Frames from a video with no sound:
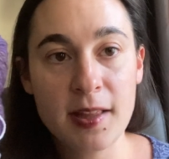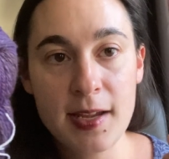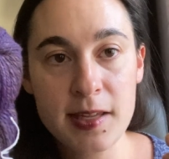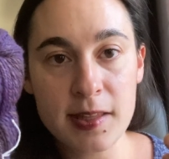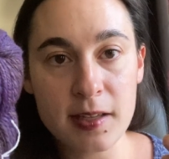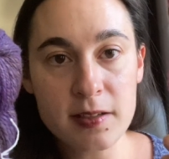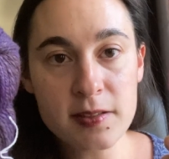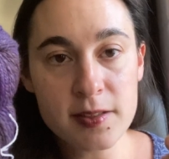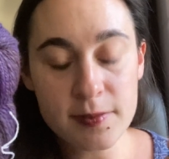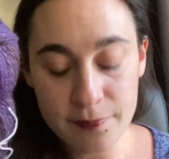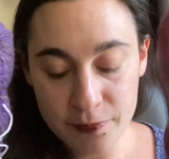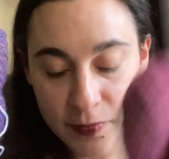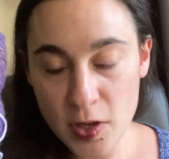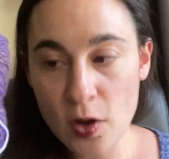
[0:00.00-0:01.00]
like this.
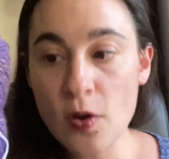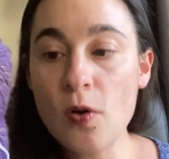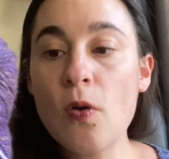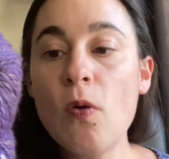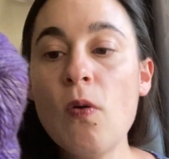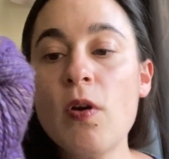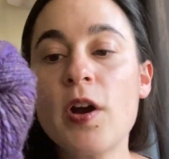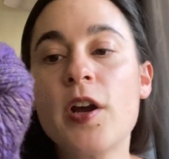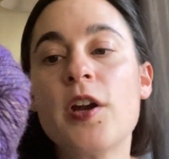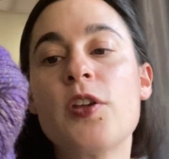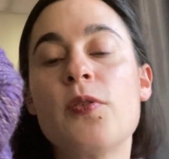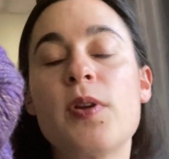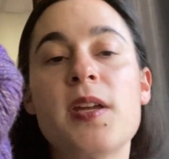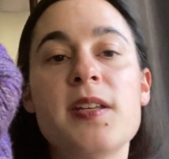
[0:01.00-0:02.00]
Or
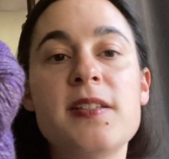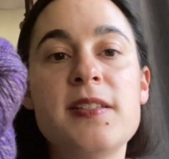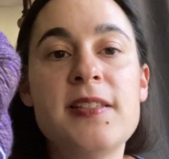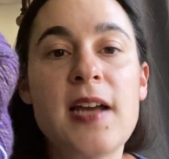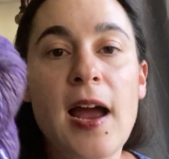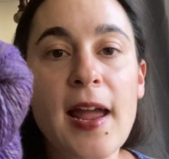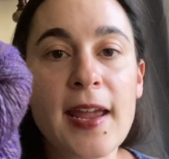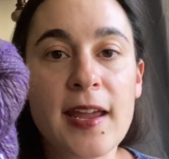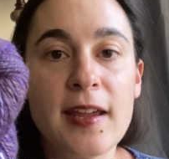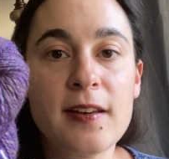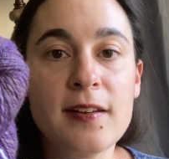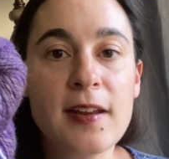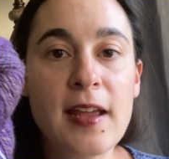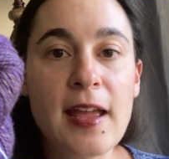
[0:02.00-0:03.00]
you can dye
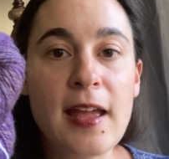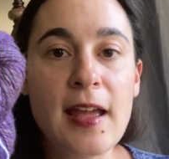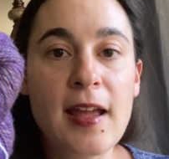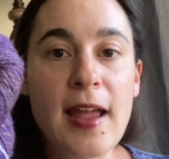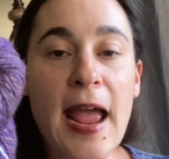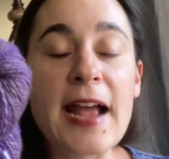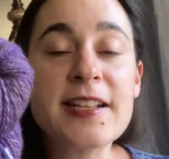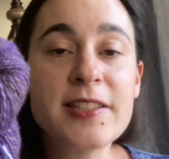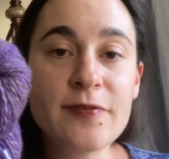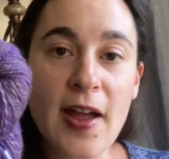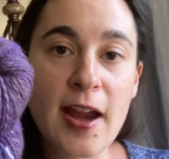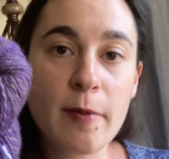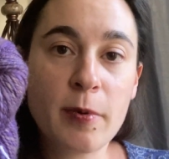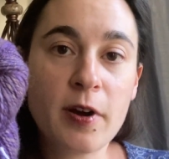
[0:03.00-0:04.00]
it as
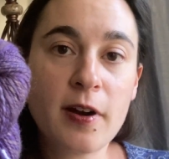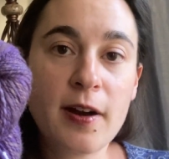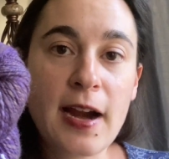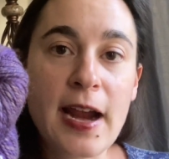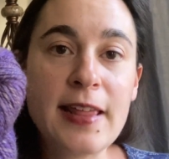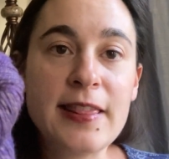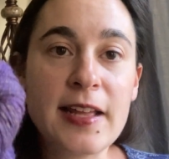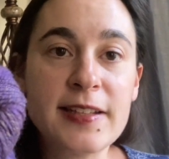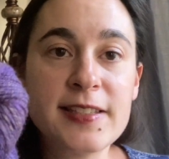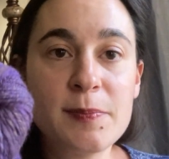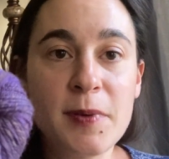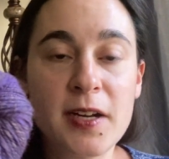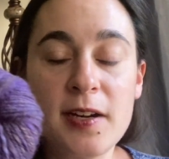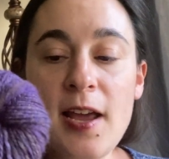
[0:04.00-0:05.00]
fiber and then
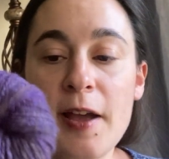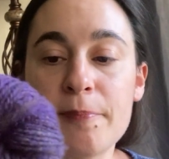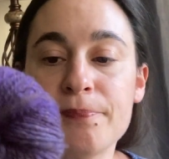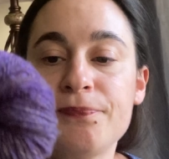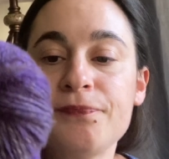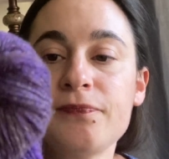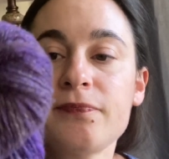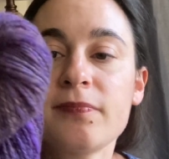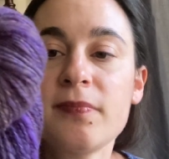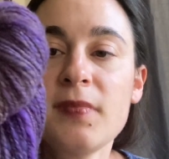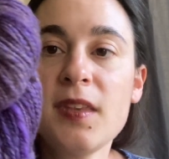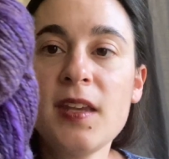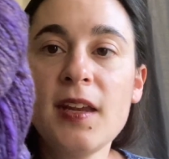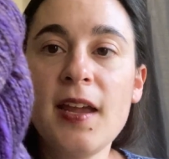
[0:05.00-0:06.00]
spin it up.
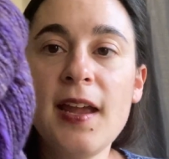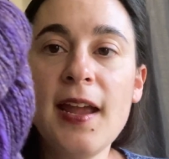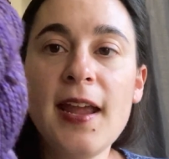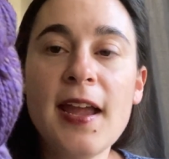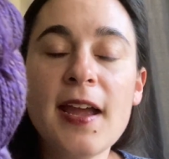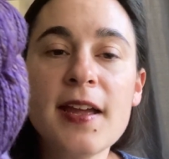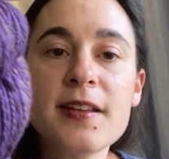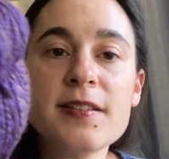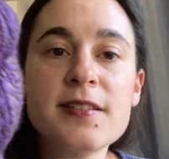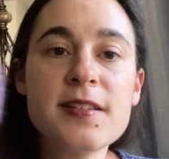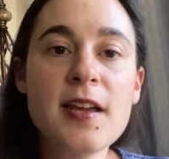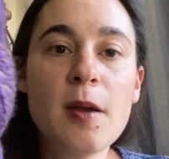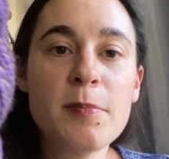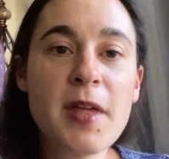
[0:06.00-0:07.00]
And
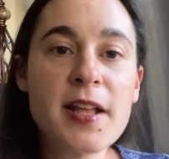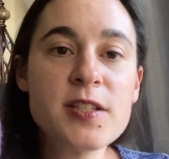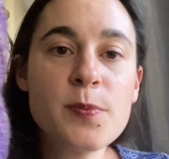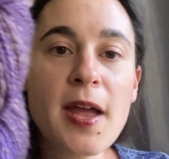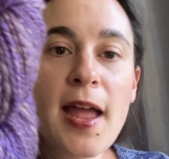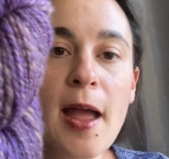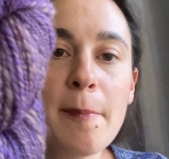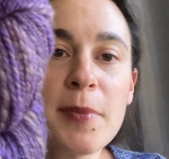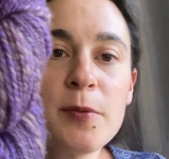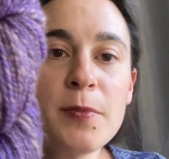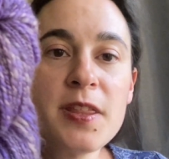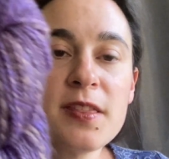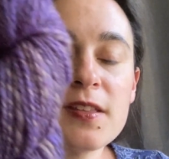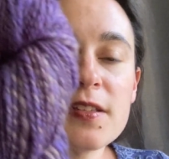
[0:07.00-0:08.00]
that's what happened with